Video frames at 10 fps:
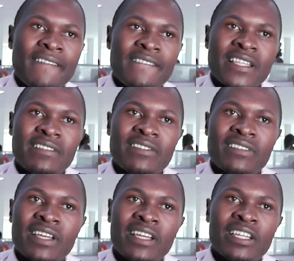
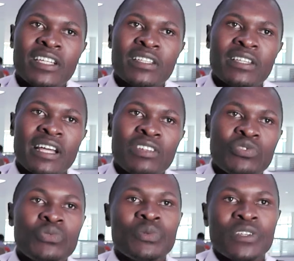There are
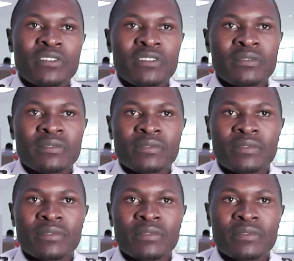two ways.